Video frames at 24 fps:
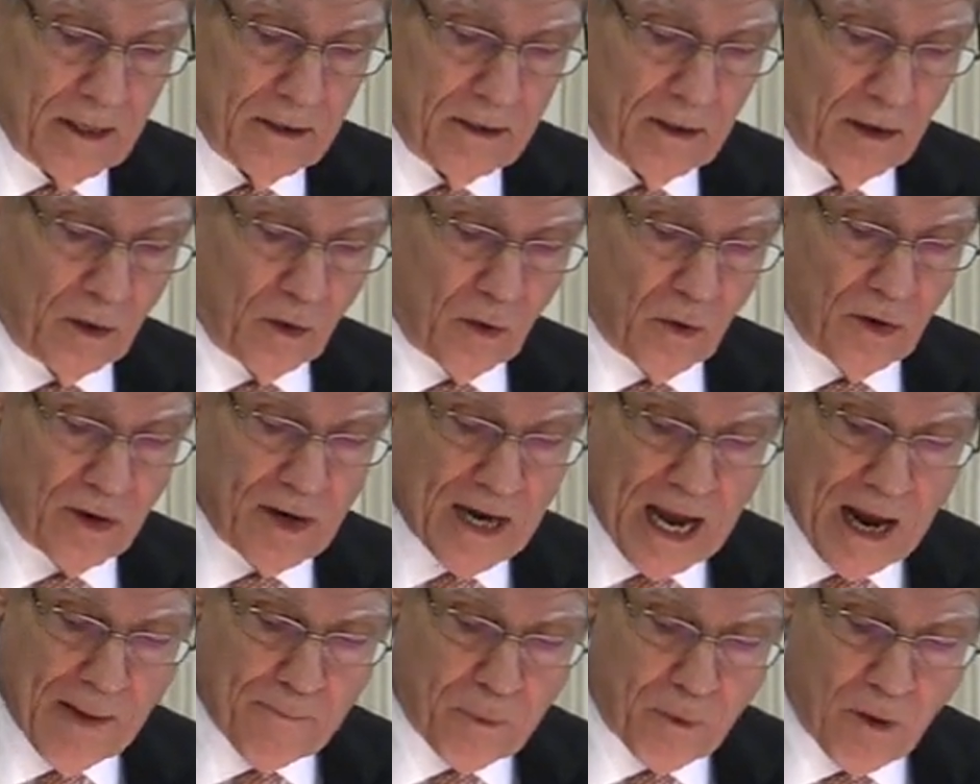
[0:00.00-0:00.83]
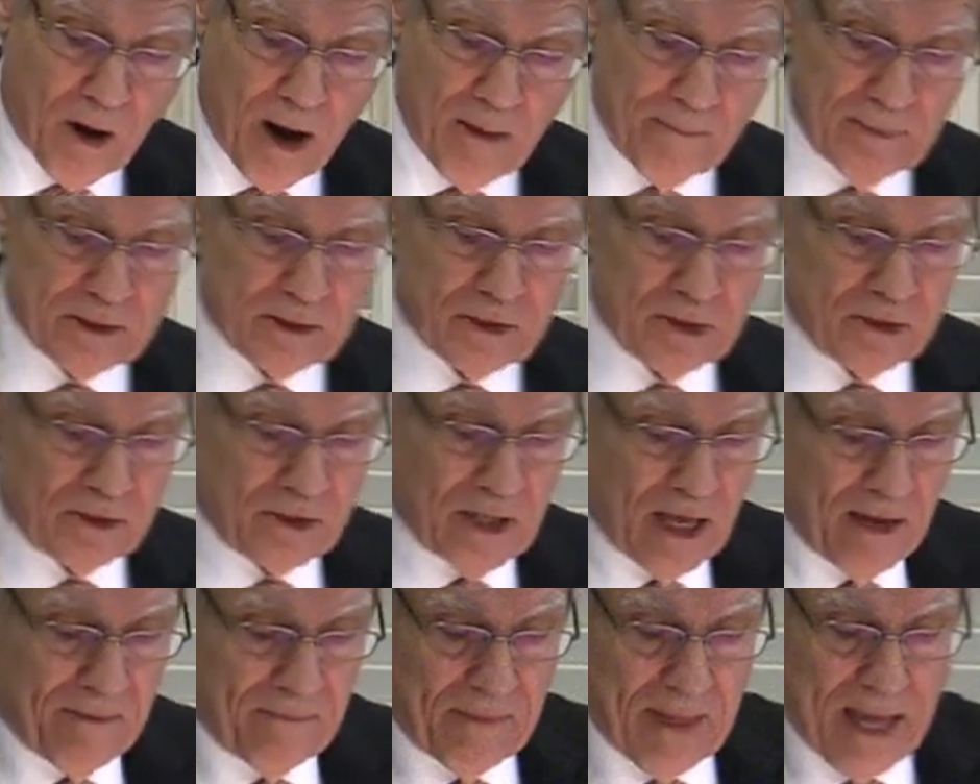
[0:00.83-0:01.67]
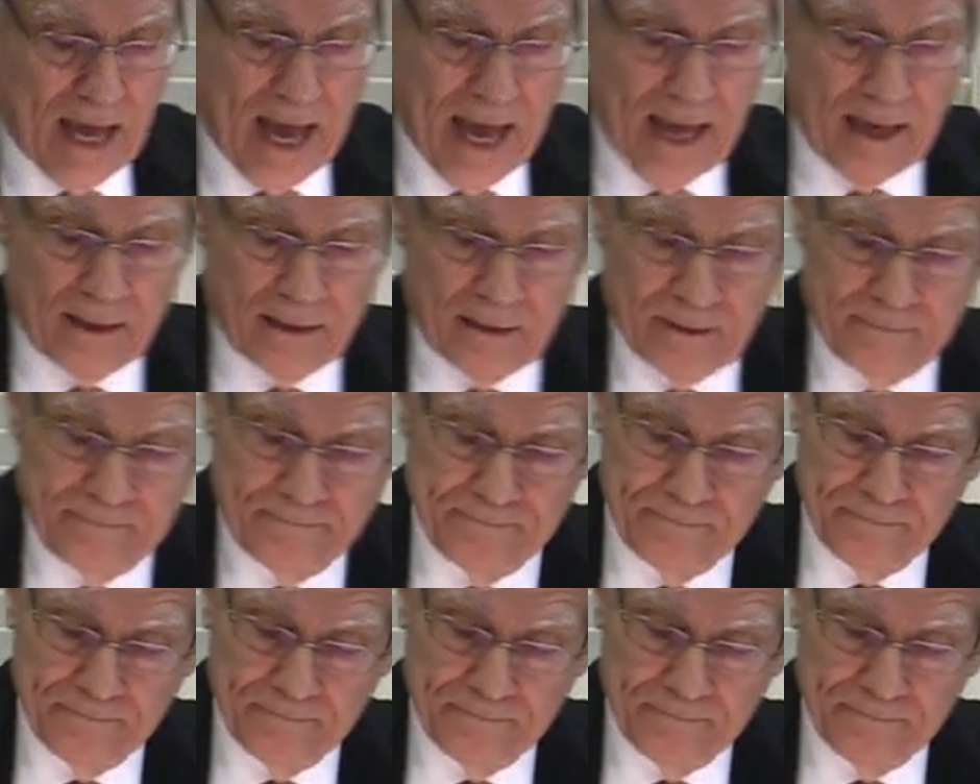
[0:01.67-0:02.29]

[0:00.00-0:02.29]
The Lord now promises them that.